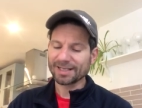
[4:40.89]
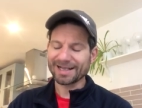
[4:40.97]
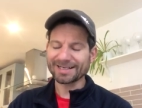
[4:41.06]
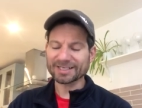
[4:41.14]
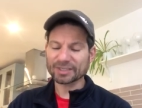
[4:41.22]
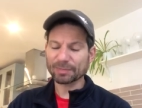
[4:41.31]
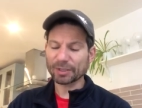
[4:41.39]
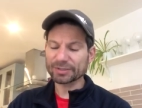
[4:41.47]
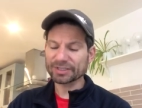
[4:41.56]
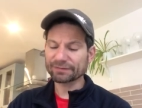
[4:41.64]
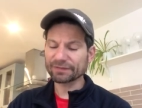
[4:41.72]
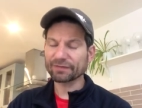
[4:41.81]
"An
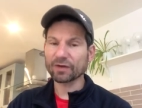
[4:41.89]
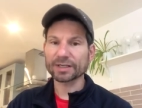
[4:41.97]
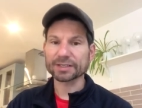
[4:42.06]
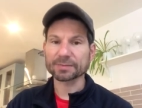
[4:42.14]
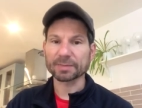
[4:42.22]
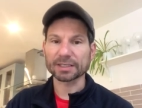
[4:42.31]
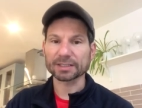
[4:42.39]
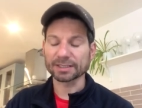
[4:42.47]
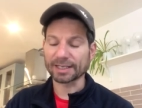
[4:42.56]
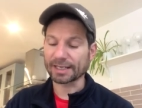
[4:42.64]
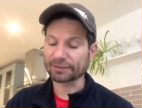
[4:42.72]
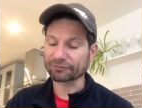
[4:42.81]
explosive device?" spluttered
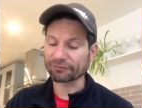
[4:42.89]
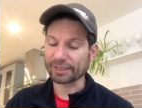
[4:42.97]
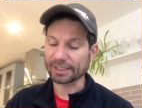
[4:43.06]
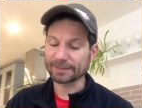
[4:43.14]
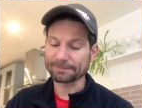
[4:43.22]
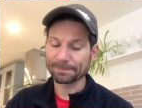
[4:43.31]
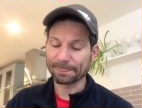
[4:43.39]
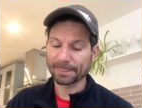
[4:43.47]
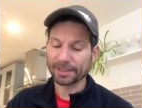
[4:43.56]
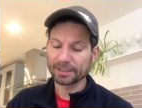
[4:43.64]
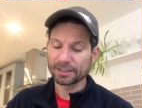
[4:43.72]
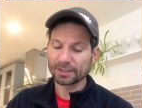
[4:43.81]
Granny.
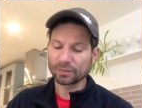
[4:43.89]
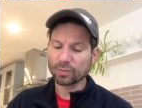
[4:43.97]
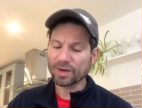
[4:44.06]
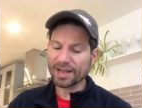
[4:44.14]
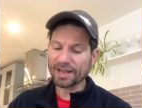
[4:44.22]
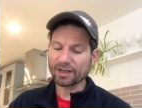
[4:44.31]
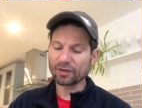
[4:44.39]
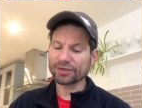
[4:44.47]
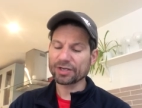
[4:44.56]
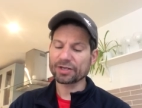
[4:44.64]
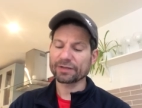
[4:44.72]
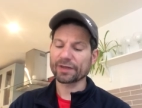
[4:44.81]
"Where on
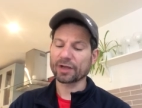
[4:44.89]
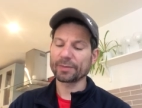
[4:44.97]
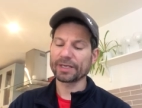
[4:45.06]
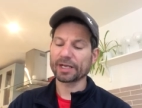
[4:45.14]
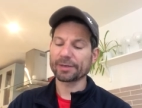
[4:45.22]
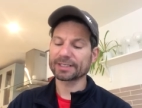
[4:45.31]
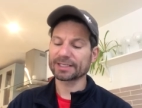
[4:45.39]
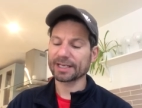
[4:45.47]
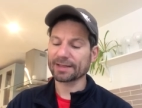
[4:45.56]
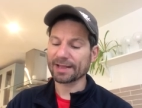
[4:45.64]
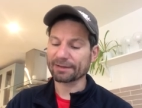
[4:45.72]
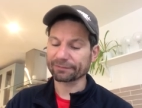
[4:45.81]
earth are we going to
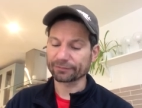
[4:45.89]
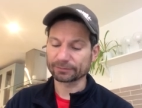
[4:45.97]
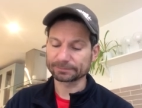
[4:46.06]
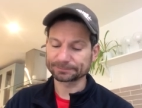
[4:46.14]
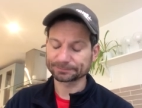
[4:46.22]
get that from?"